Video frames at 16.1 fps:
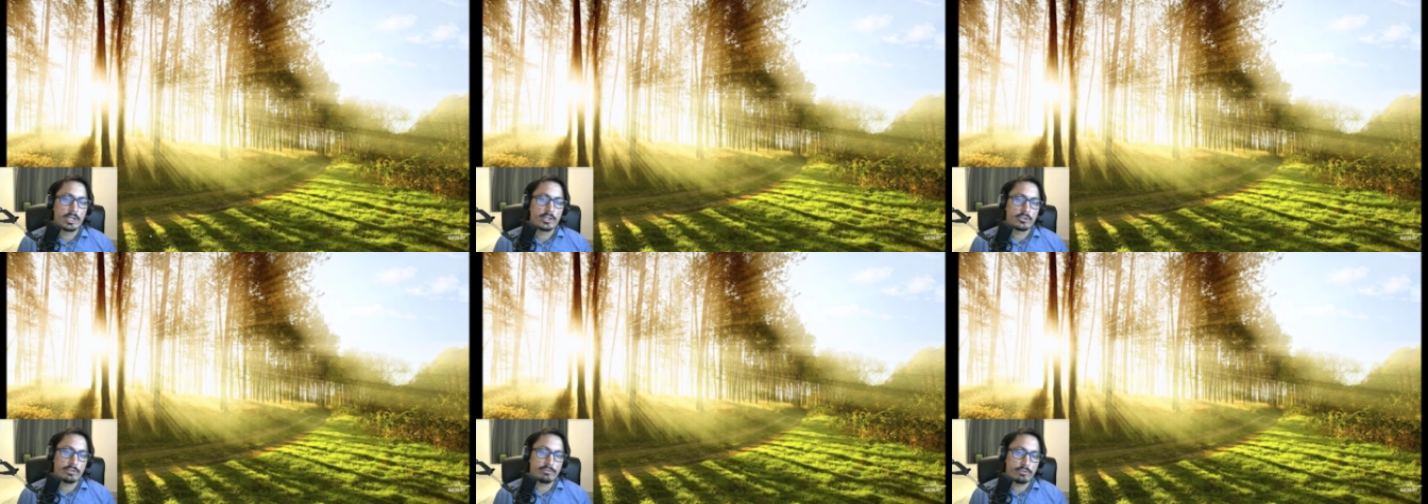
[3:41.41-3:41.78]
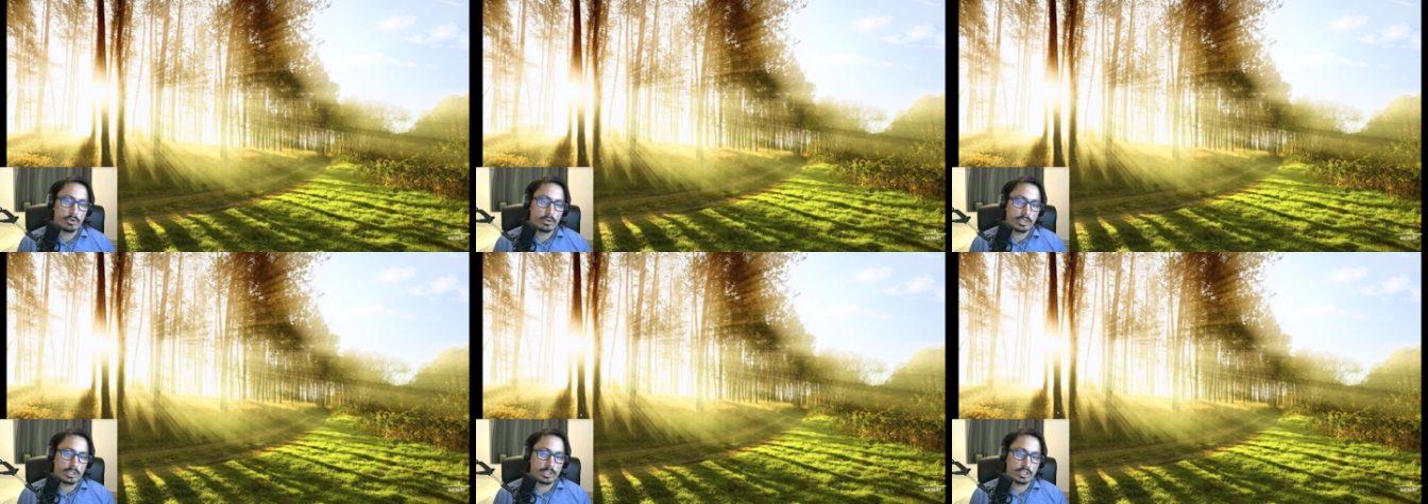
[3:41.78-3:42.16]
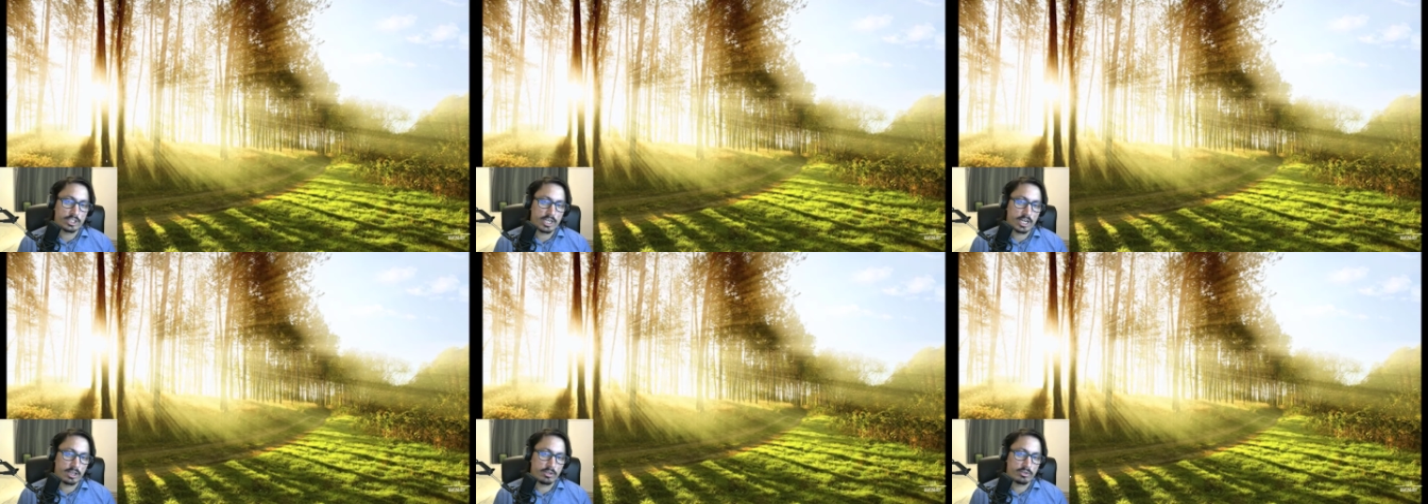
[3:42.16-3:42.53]
So if you look at the
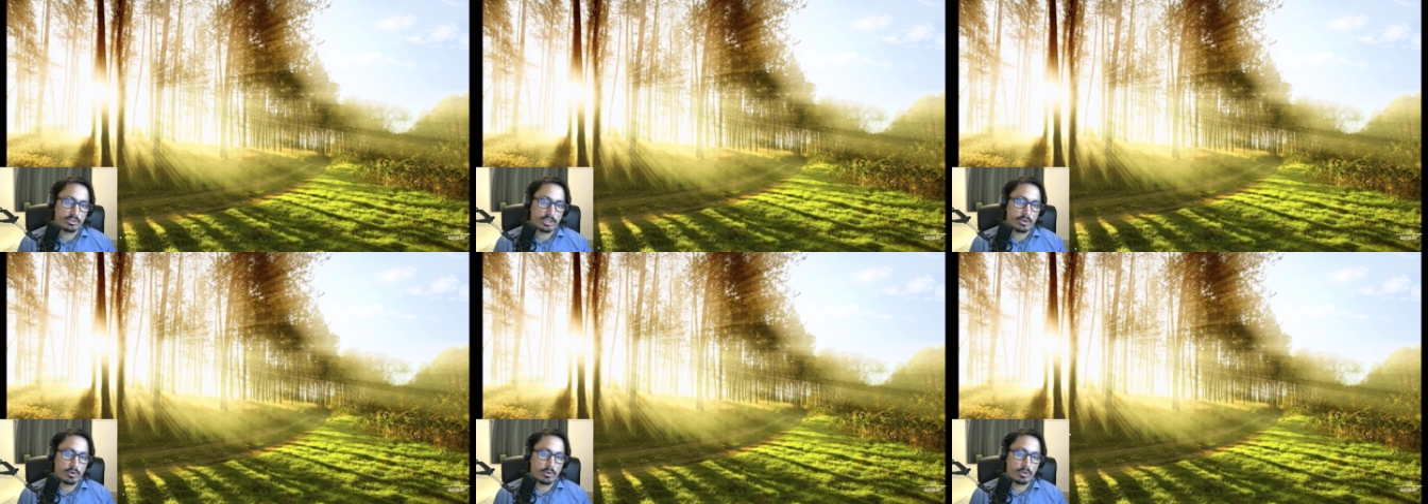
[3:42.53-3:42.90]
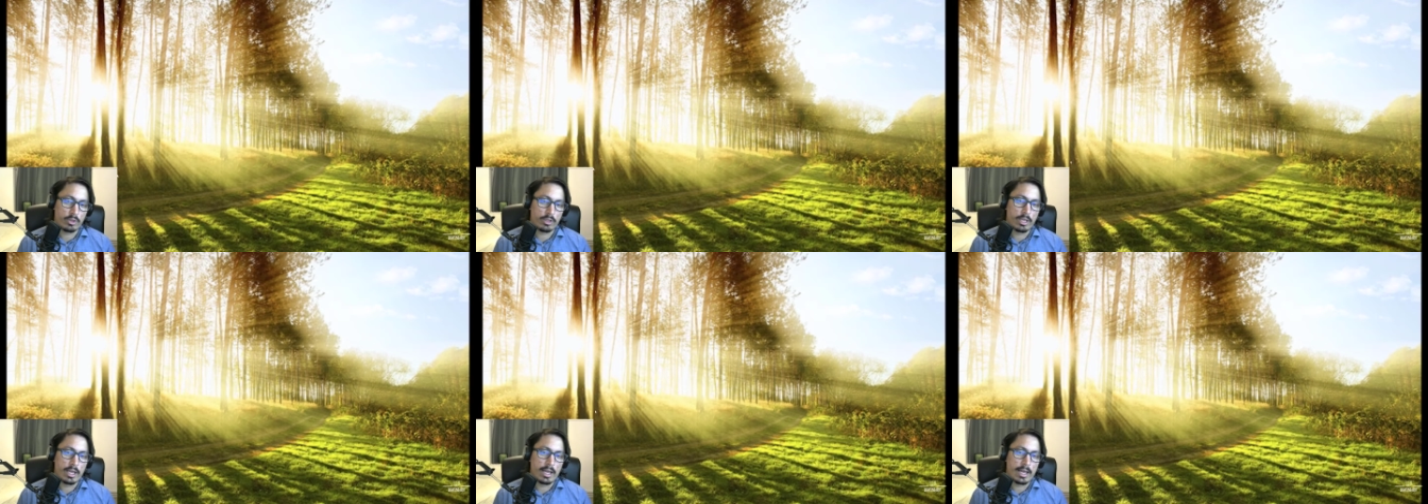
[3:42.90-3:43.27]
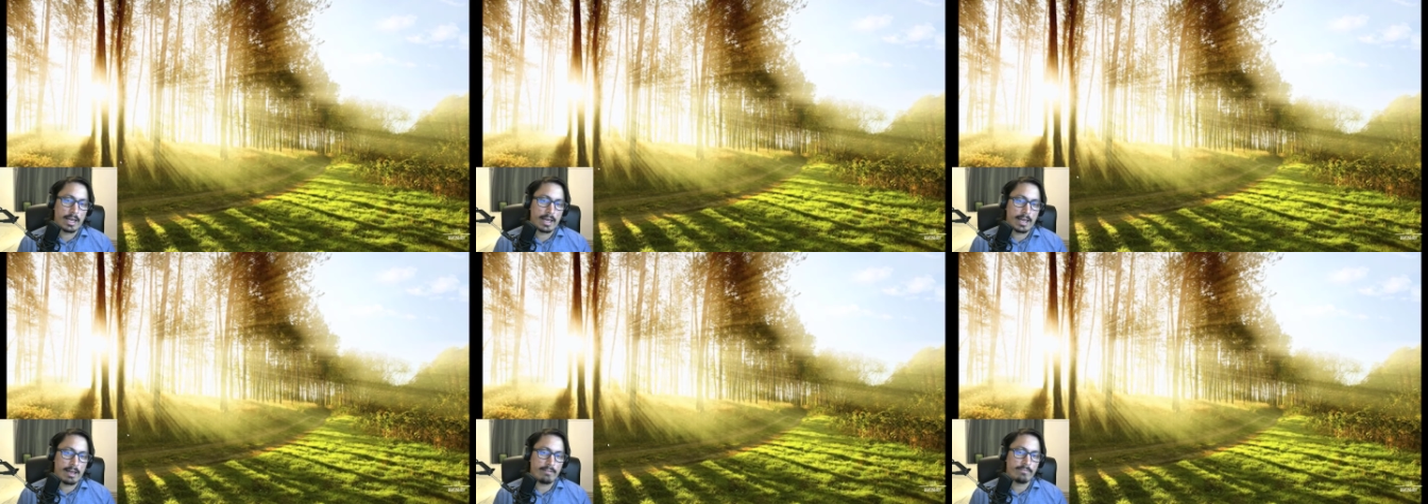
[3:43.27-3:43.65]
shadows, they all
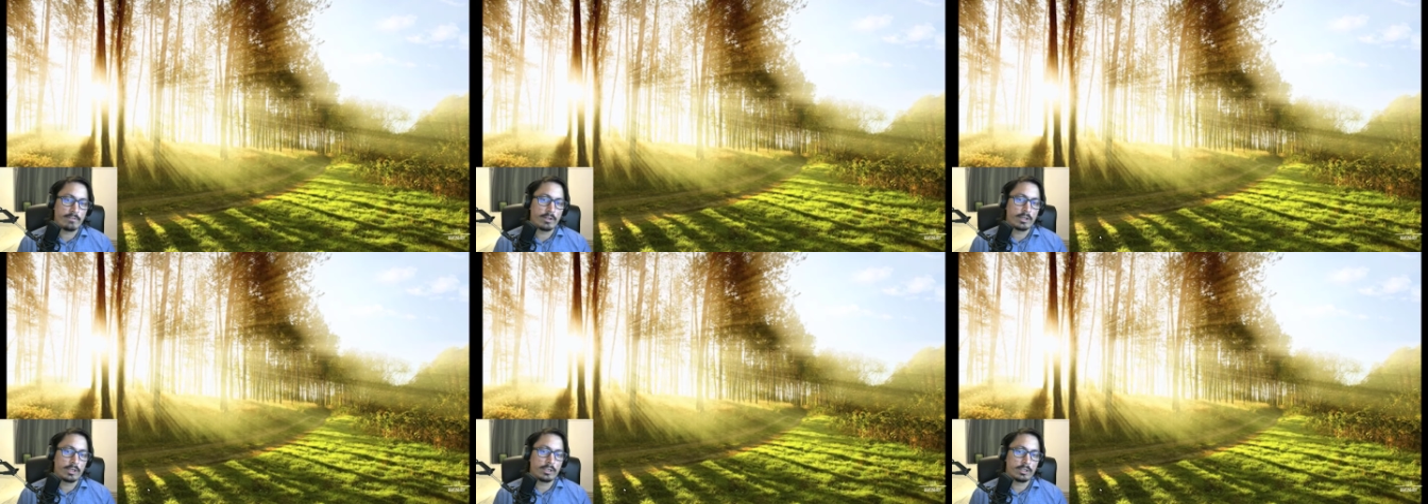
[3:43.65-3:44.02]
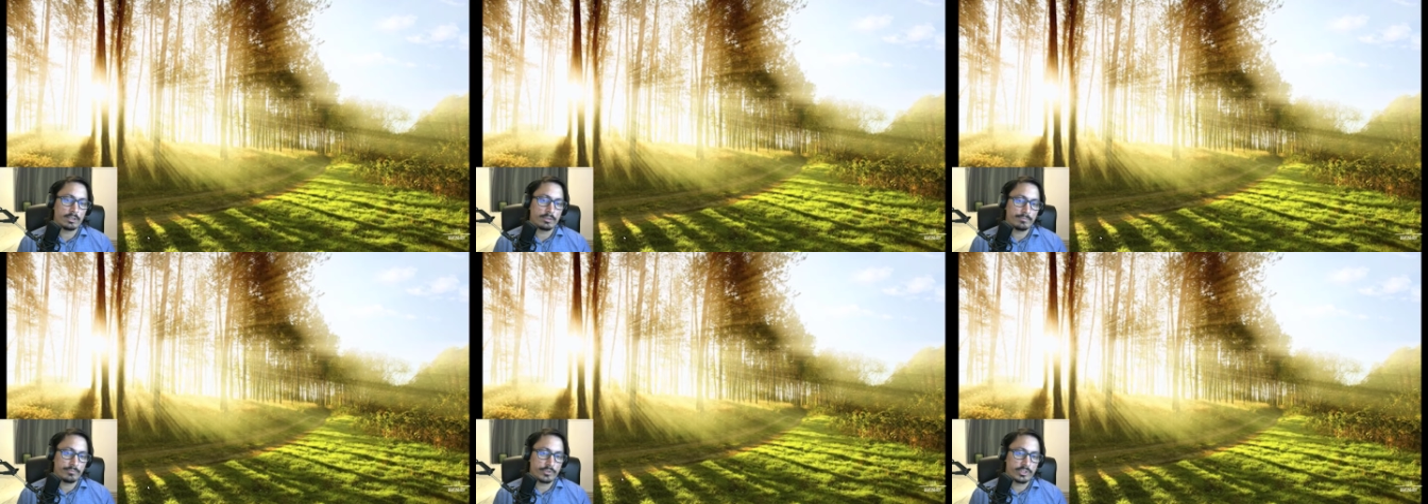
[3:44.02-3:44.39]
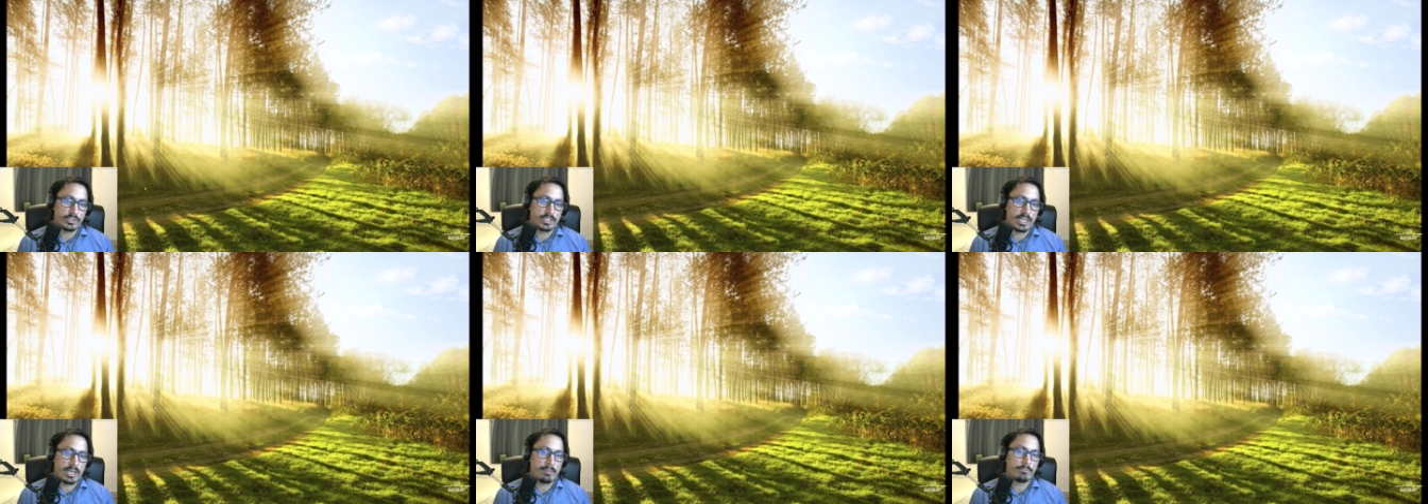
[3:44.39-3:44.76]
have the
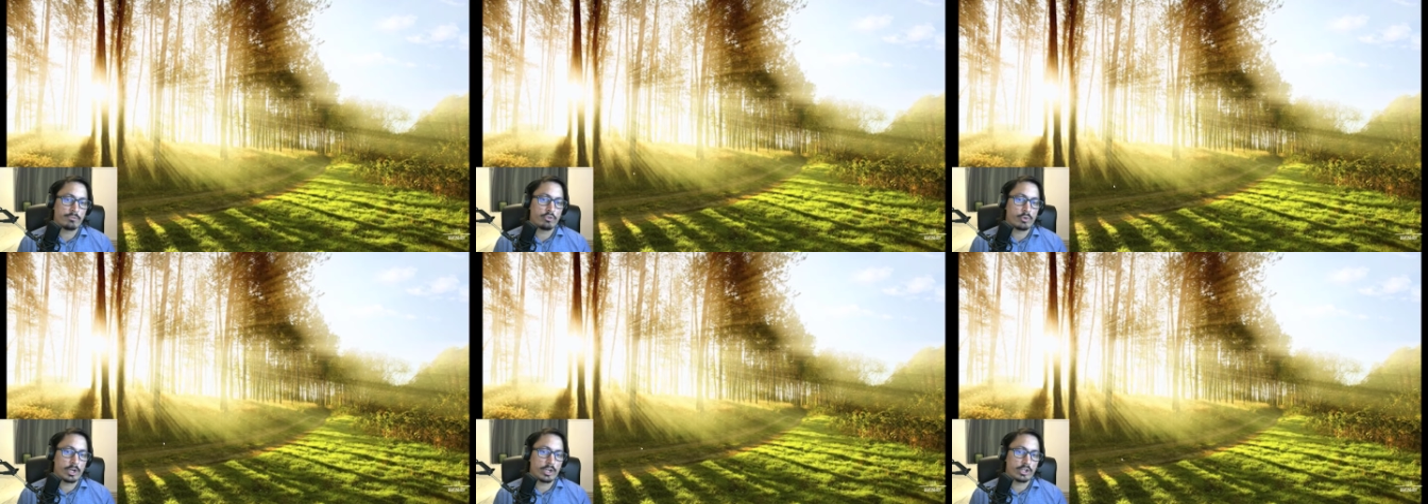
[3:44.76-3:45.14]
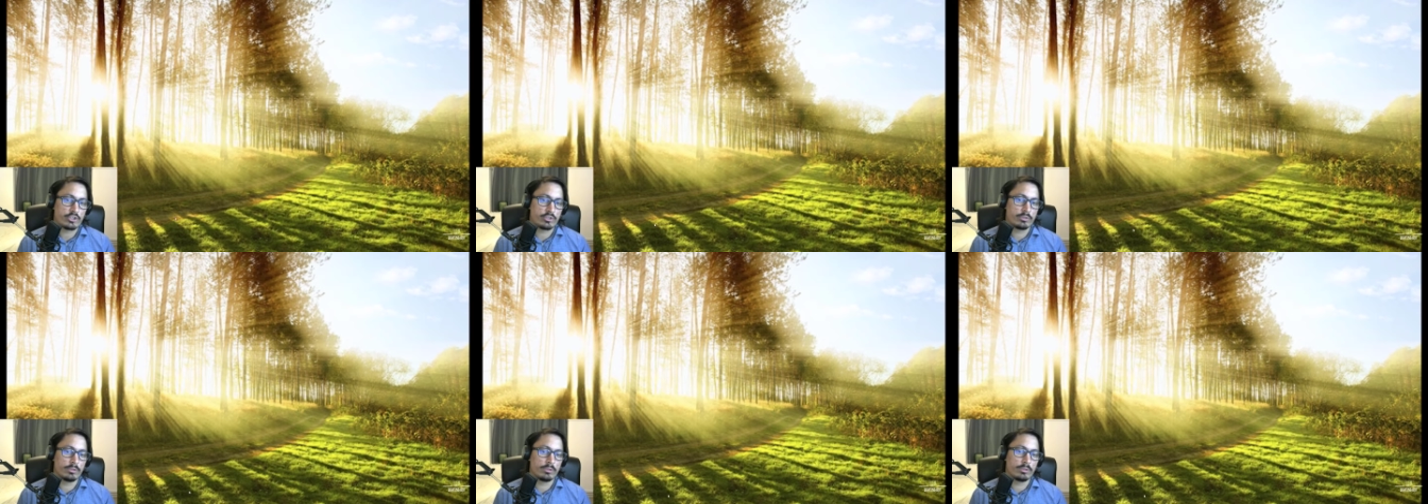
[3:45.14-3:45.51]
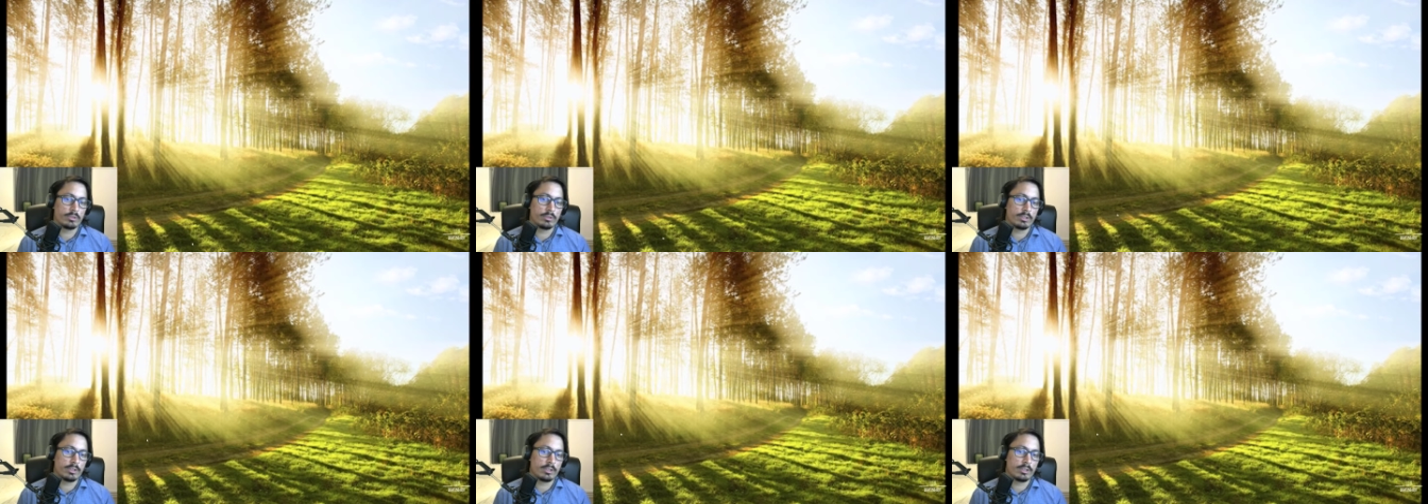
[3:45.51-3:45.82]
same directional